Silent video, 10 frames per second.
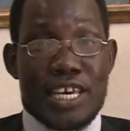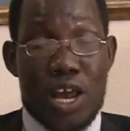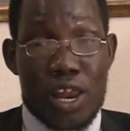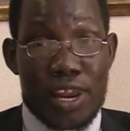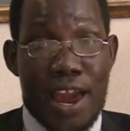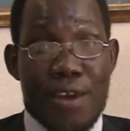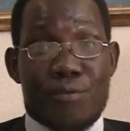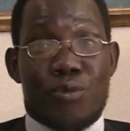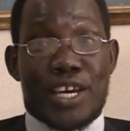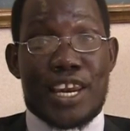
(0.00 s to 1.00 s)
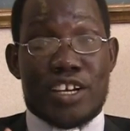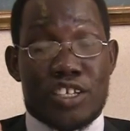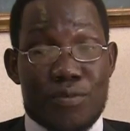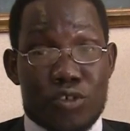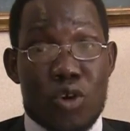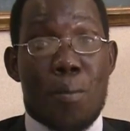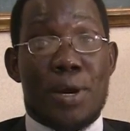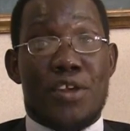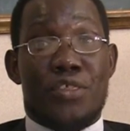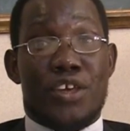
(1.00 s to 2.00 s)
in our life we can achieve so
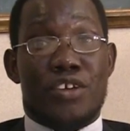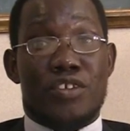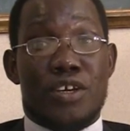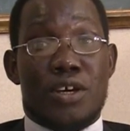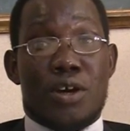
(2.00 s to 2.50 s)
many things.